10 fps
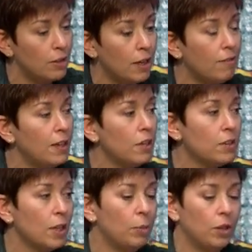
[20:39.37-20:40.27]
Now, if there's
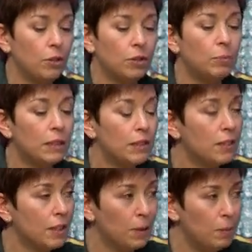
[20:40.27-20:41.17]
someone who's been
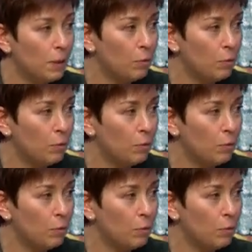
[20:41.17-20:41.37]
skipping